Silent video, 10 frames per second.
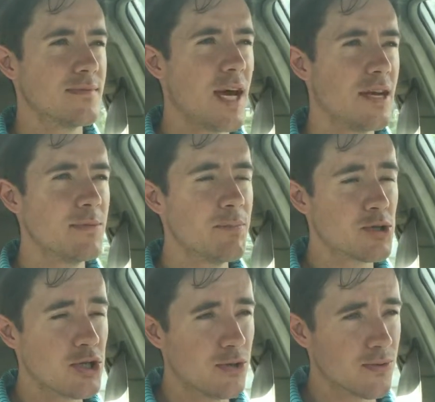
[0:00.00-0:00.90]
item number
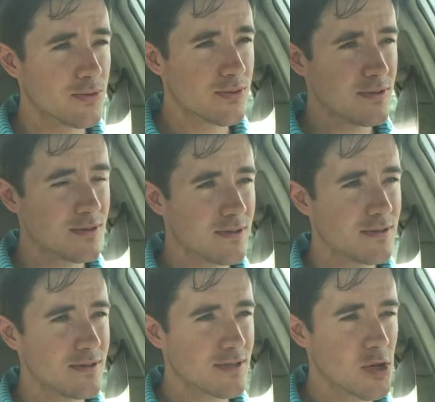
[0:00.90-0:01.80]
2.
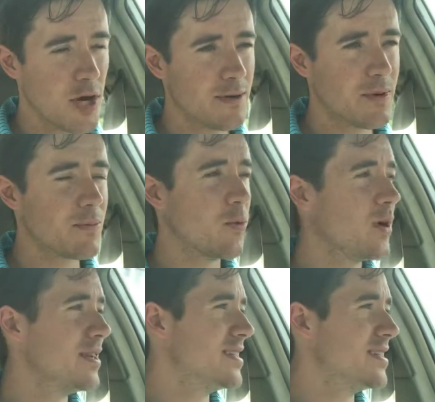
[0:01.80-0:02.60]
So item number 1